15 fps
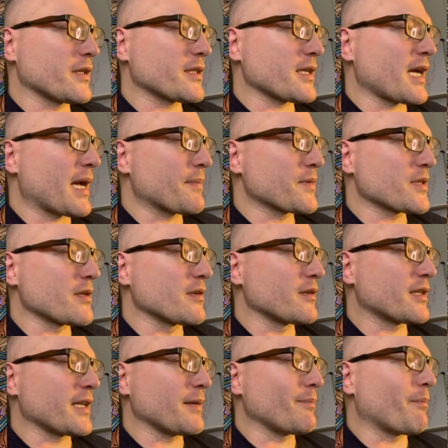It's
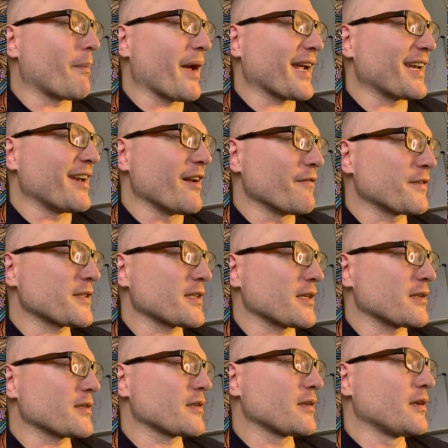absolutely
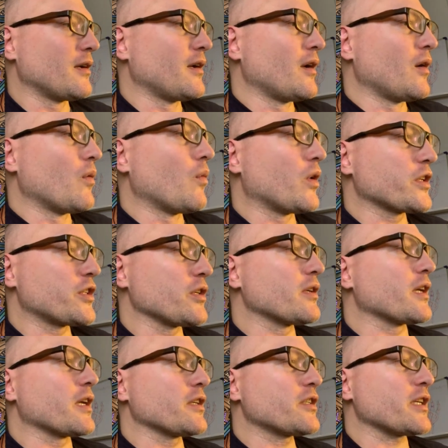magnificent what you
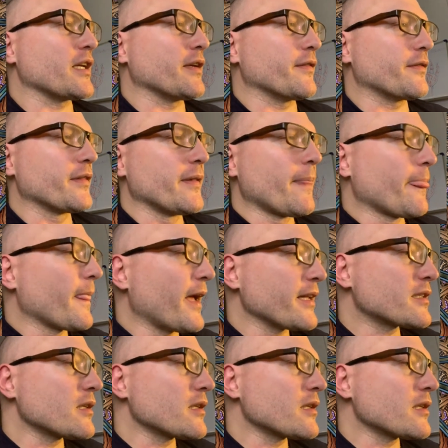can achieve. It's